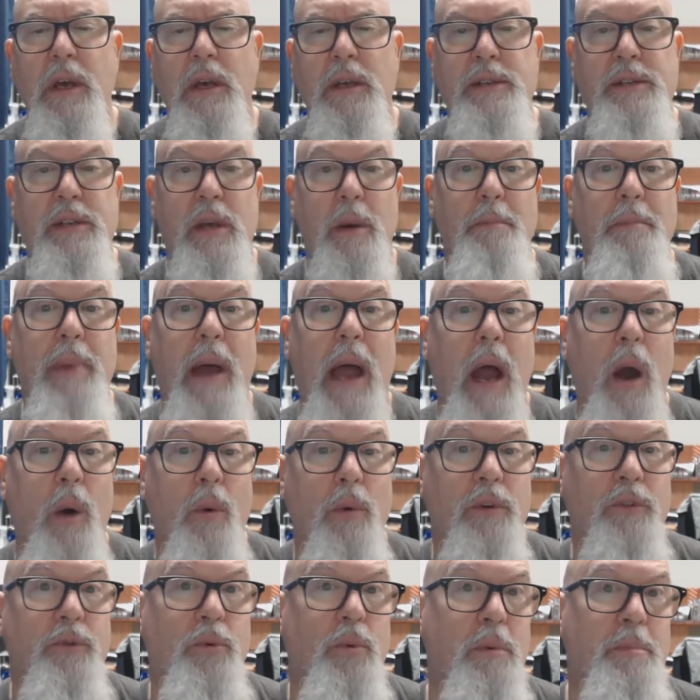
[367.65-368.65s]
Some
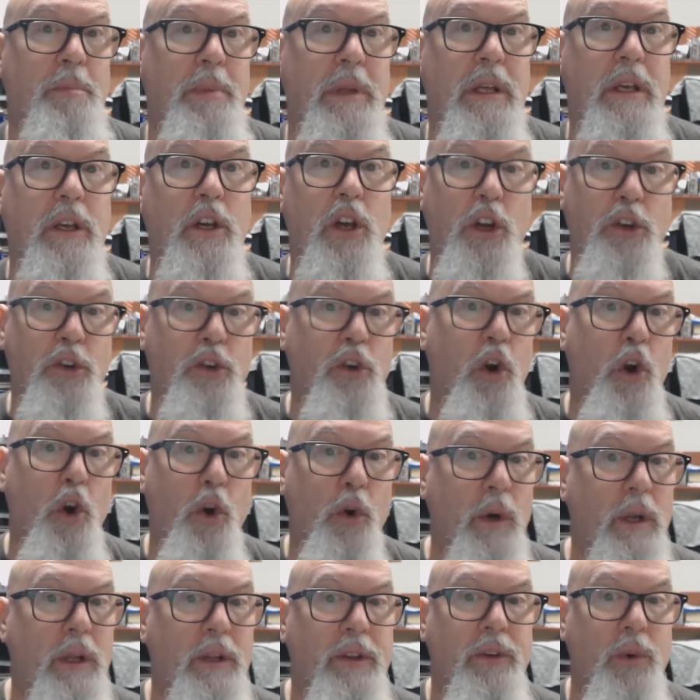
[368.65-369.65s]
powers would be
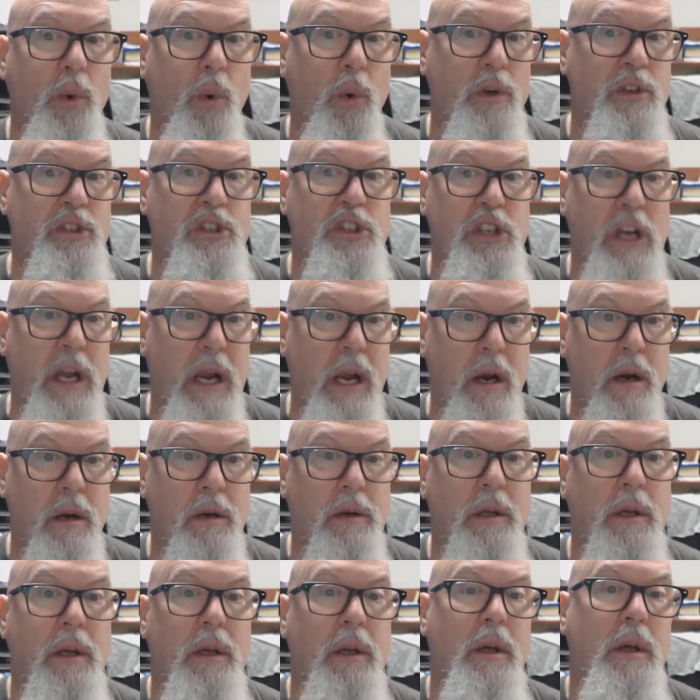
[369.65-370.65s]
concurrent or
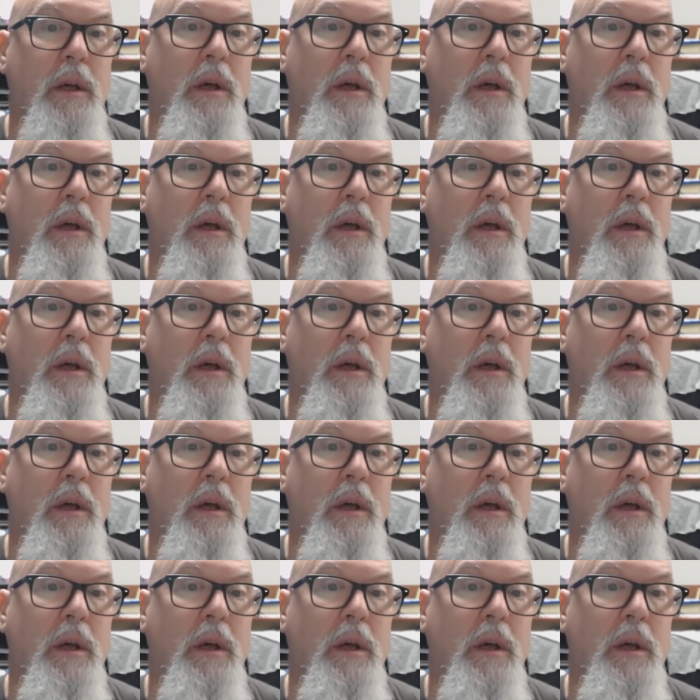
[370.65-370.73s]
shared,